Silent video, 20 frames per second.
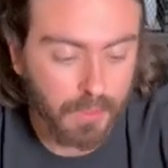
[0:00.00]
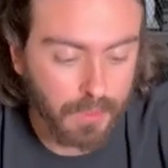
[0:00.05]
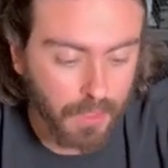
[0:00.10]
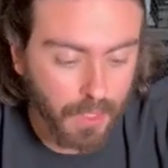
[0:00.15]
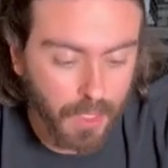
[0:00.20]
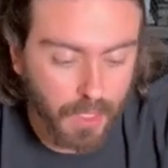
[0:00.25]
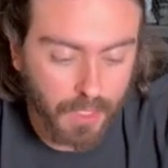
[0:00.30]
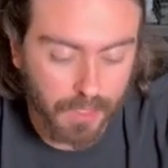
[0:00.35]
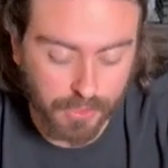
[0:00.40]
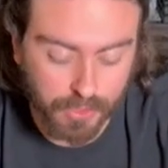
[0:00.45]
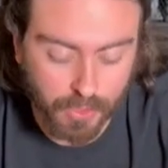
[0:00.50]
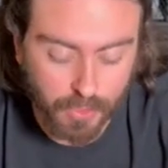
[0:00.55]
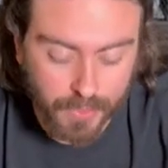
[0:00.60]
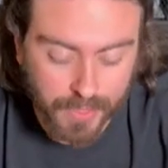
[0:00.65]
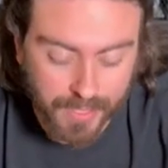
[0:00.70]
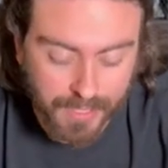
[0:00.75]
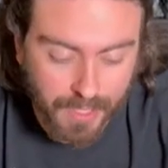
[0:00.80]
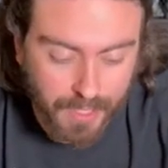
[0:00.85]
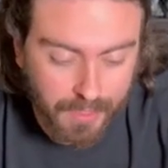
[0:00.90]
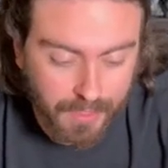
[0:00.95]
You
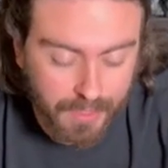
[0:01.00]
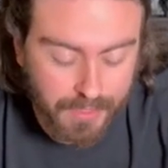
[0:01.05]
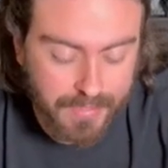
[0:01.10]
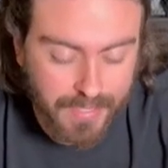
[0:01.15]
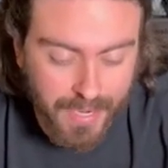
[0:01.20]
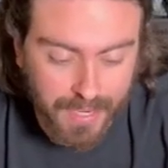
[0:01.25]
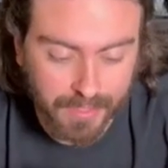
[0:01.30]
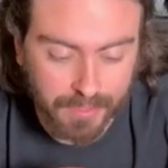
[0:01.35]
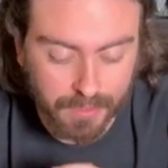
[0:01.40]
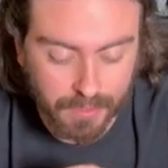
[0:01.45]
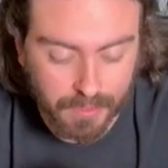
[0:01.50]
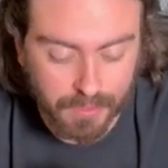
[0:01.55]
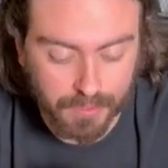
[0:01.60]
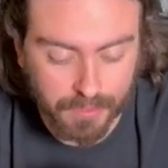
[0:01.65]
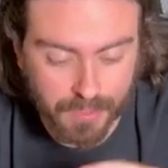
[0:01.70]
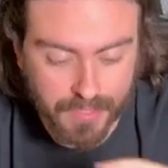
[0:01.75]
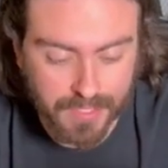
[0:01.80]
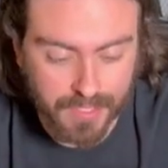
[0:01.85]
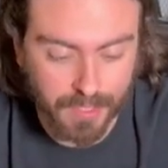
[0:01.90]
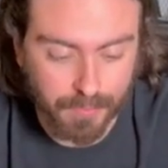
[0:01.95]
cannot attack
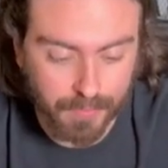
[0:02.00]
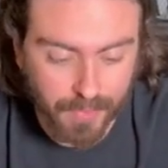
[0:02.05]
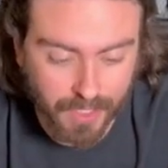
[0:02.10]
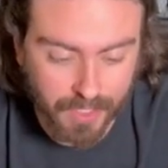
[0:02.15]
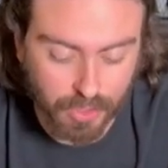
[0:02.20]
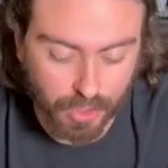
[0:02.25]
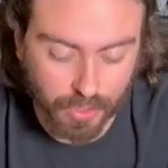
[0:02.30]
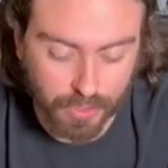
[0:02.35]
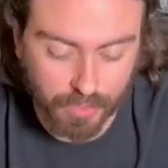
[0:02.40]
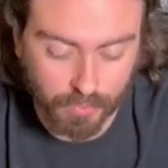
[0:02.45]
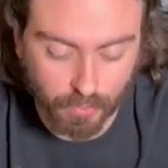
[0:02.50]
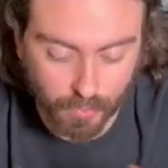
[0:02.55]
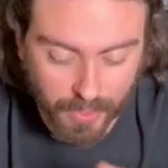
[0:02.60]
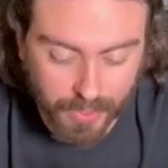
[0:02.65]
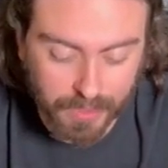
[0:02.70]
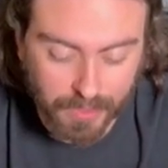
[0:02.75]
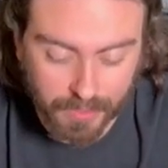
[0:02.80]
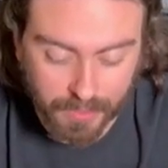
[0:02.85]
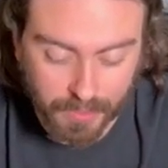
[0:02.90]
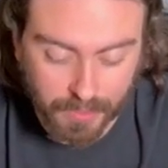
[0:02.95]
the same nation
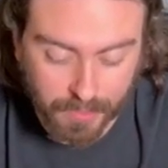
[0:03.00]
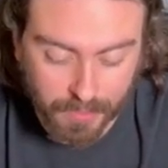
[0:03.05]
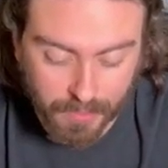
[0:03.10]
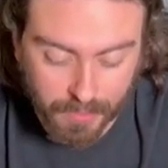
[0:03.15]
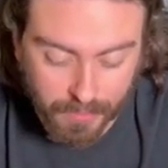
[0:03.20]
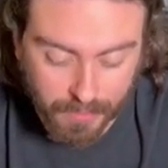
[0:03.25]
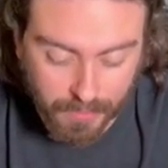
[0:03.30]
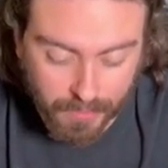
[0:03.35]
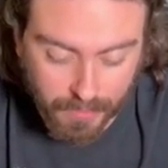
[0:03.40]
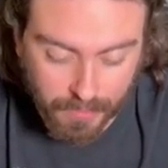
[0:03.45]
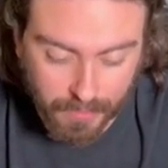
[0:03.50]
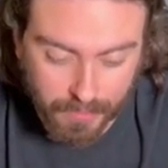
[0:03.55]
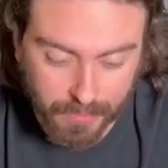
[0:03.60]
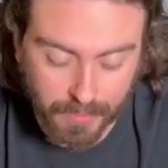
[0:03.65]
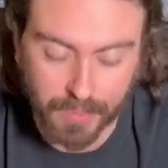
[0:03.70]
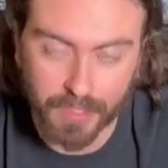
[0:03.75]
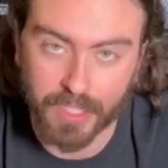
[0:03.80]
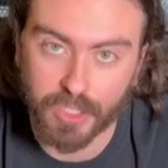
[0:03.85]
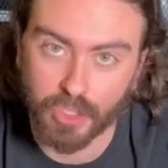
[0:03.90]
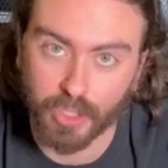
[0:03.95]
with the
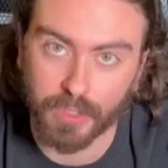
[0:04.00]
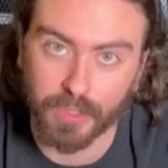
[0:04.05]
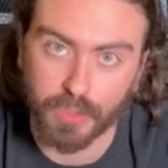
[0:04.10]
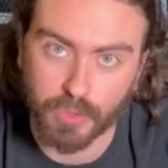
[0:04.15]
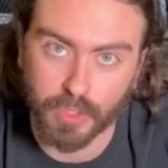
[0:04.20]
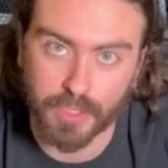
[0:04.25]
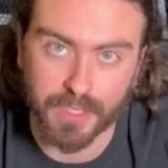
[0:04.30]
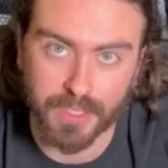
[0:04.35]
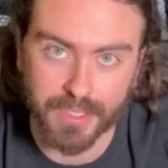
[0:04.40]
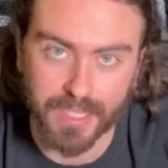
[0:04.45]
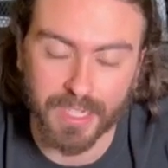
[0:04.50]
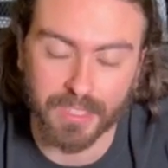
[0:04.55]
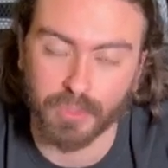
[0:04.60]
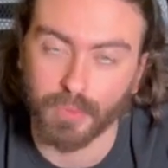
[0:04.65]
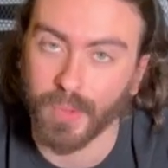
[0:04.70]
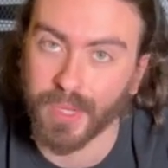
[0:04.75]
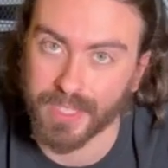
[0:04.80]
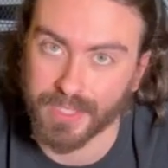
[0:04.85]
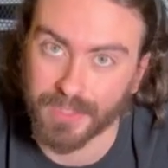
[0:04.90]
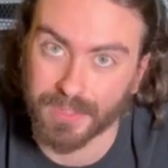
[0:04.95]
nation you just attacked
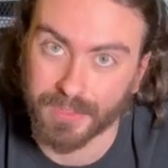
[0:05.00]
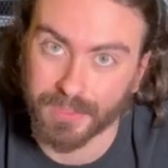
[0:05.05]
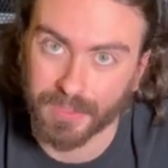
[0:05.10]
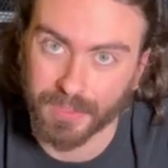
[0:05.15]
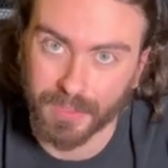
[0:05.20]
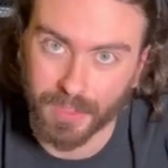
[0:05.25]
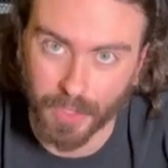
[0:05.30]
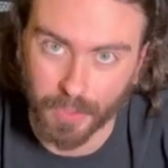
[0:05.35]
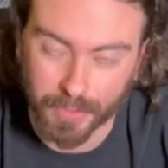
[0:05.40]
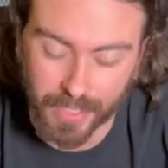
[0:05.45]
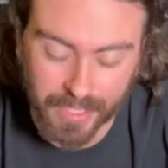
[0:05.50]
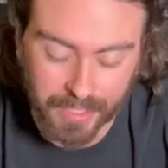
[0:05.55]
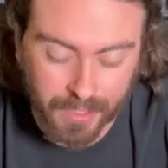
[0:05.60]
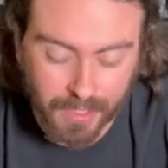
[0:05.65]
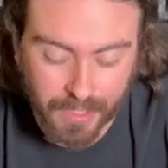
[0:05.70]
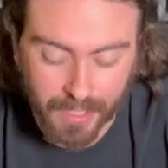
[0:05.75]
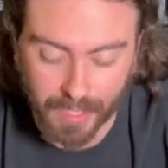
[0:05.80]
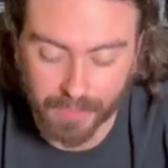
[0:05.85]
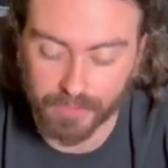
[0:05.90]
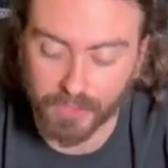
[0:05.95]
twice. Okay?
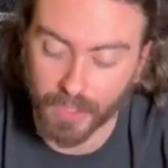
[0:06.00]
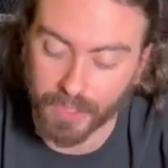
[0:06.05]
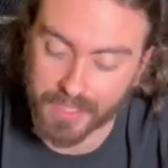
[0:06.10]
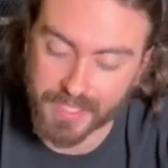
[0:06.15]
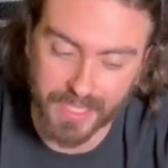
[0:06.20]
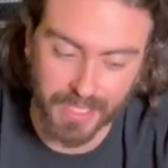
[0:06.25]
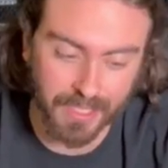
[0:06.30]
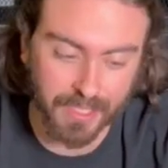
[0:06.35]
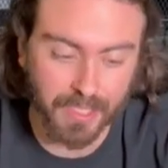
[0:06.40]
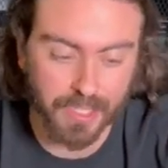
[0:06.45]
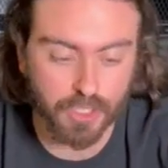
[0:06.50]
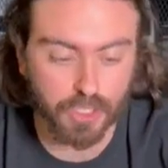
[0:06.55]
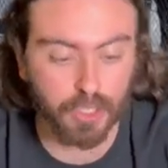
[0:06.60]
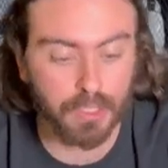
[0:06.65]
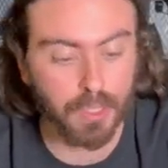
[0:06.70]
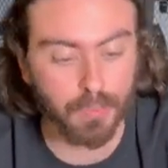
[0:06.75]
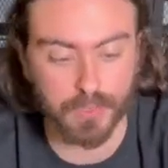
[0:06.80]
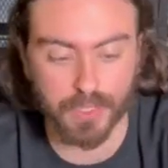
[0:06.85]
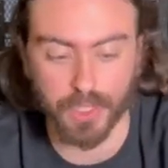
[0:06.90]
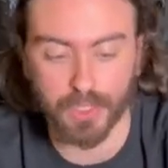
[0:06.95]
If you had a second nation
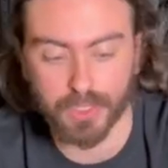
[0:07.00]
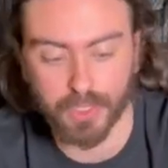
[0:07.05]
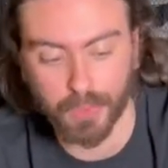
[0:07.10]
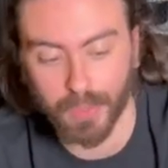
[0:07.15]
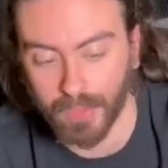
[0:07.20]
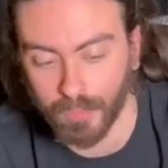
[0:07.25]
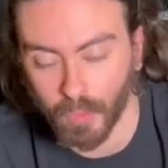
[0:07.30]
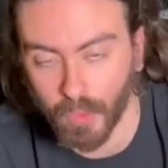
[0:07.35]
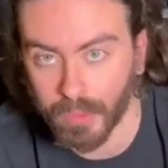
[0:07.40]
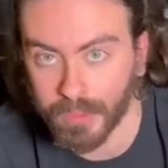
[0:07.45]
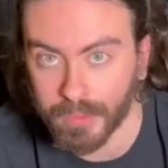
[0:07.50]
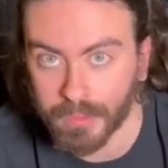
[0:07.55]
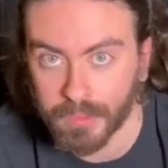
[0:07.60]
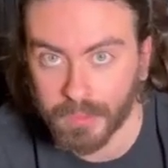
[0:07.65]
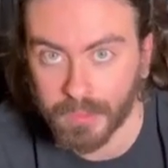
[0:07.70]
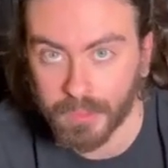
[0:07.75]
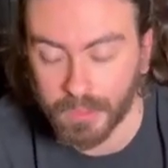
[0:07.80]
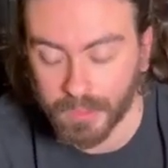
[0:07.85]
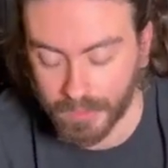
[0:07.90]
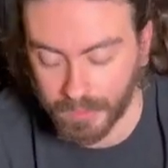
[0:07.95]
that was also at war,
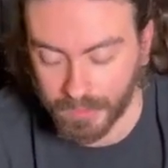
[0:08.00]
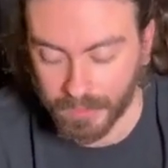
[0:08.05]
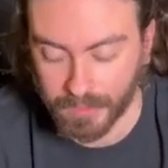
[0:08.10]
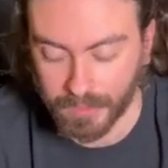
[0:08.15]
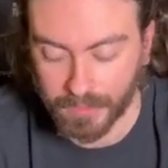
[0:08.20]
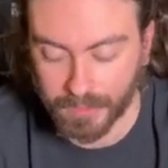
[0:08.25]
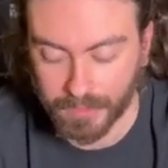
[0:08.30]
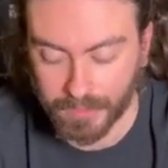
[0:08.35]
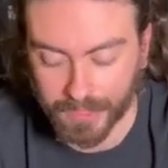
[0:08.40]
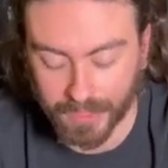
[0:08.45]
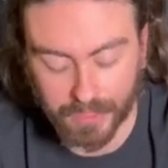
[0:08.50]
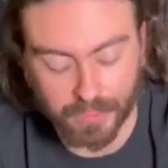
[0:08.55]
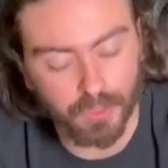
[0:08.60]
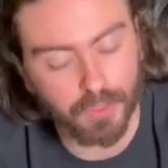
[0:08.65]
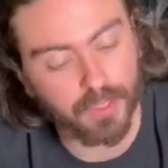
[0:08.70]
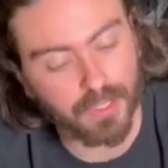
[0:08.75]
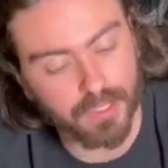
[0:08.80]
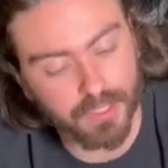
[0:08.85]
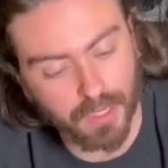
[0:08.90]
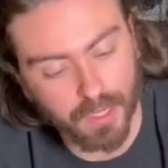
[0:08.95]
then you
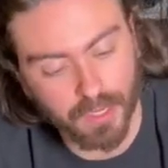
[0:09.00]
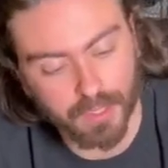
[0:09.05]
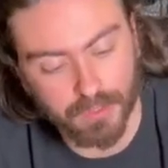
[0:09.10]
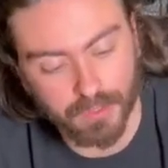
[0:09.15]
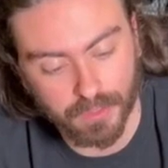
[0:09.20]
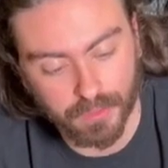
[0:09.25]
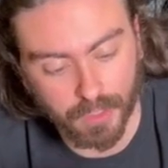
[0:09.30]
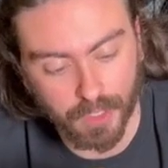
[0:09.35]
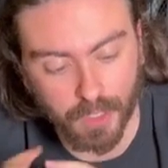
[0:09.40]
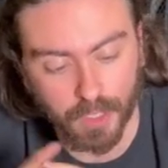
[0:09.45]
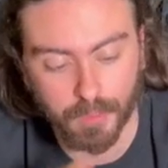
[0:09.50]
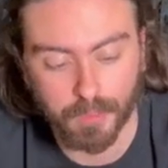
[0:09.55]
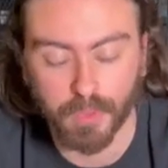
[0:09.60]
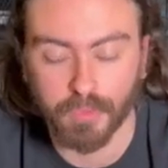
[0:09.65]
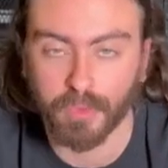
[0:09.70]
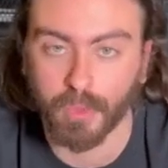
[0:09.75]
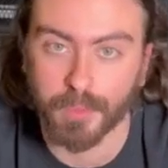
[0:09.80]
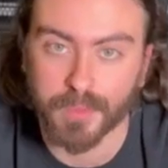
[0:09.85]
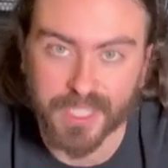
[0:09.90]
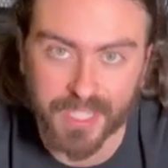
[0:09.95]
could
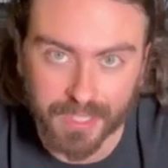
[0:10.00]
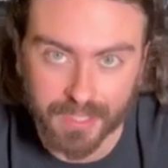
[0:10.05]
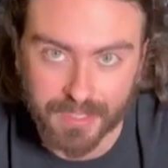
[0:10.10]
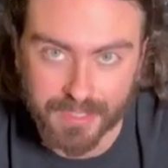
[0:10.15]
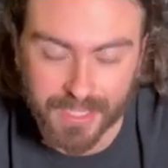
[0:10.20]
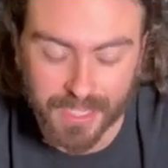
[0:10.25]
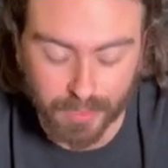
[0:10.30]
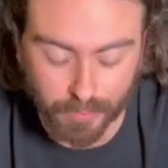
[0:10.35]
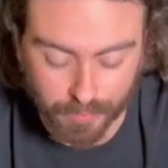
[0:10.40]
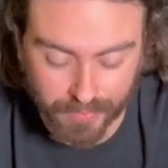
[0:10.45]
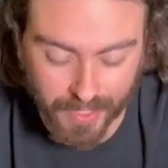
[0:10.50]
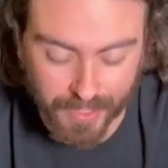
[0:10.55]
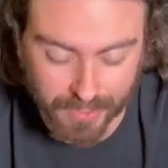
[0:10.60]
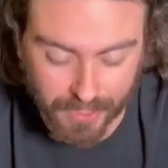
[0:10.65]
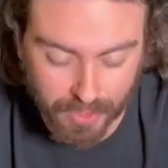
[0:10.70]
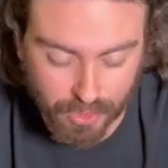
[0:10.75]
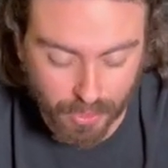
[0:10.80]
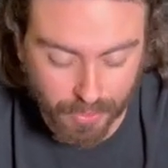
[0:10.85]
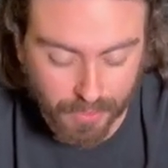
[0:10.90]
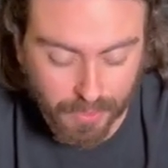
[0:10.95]
perform a second attack with that
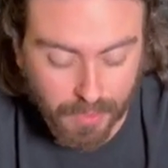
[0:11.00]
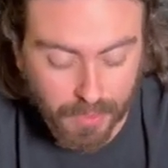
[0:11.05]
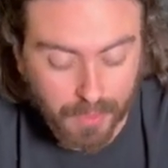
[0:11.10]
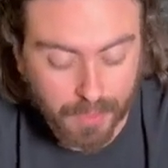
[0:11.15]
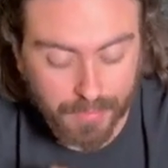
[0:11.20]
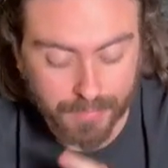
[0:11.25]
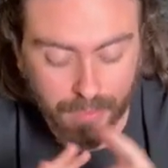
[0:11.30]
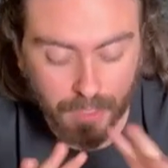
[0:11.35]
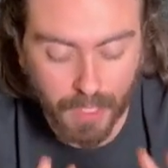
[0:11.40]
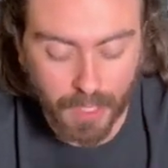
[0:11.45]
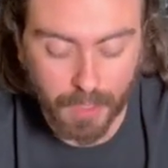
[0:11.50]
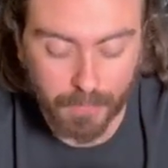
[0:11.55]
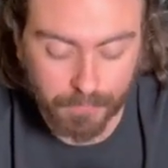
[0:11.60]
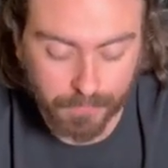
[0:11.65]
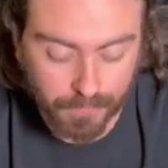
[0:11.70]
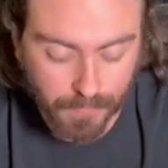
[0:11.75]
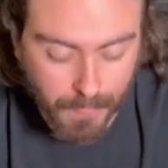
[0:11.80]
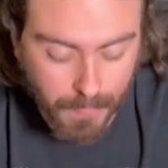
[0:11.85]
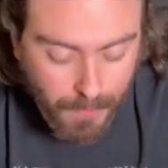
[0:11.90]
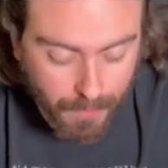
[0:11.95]
nation.
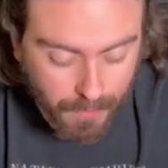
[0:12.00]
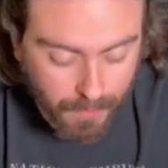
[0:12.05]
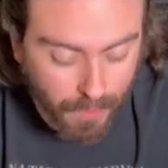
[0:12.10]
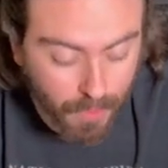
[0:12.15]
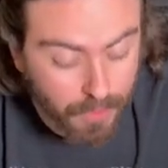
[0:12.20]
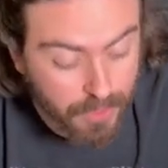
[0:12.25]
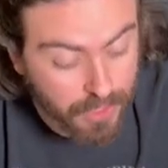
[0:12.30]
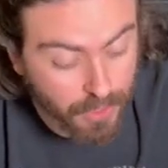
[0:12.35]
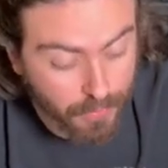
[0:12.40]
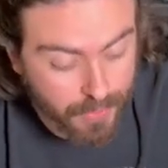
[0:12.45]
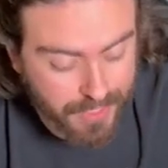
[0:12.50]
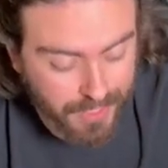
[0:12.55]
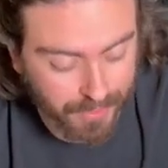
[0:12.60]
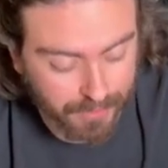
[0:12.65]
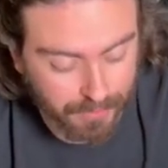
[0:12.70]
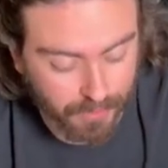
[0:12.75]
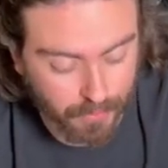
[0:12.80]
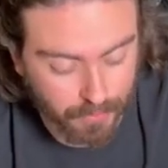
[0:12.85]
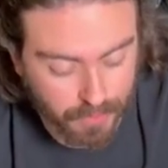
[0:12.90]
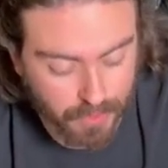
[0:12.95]
Also, a
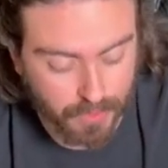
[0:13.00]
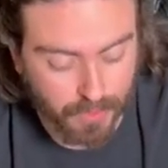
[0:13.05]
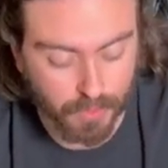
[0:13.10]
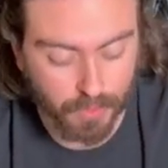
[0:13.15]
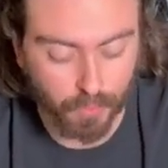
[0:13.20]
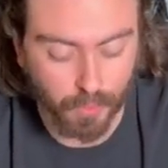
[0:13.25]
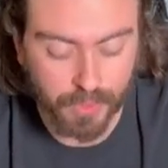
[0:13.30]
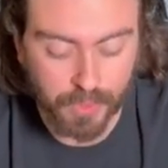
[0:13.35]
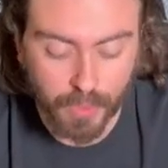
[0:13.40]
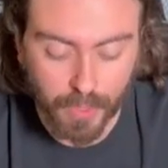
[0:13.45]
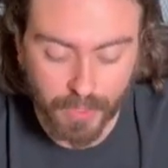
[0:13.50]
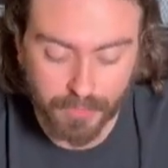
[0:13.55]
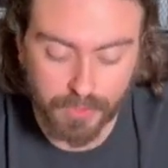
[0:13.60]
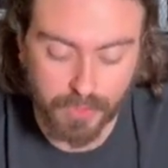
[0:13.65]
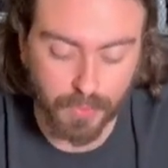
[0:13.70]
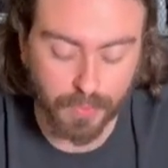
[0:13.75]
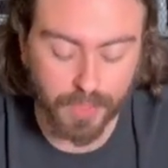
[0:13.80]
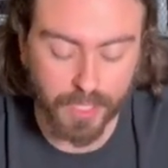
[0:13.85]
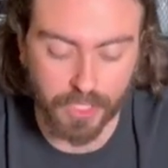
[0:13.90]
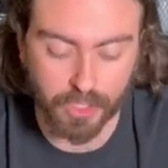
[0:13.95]
side note, when you have
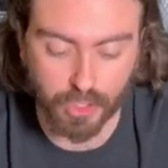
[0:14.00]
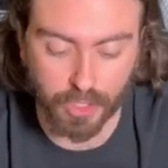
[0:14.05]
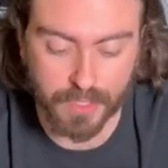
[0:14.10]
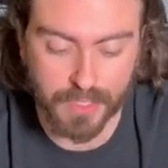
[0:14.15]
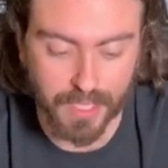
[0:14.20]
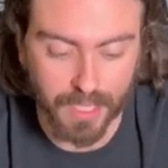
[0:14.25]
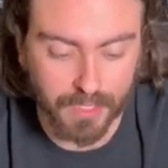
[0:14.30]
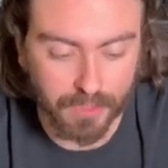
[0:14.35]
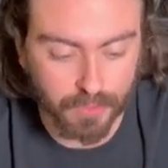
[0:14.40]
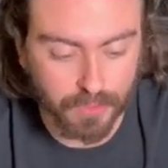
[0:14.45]
2 nations and